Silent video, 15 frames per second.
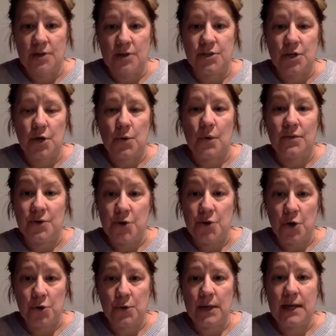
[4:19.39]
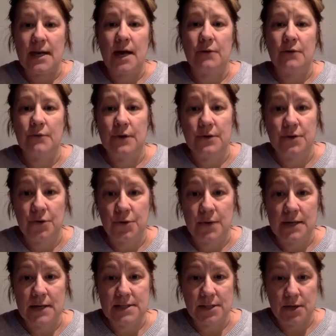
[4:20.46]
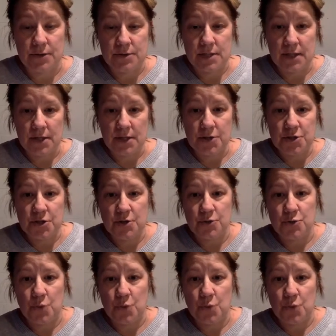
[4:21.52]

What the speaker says: So the notary cannot notarize their own signature,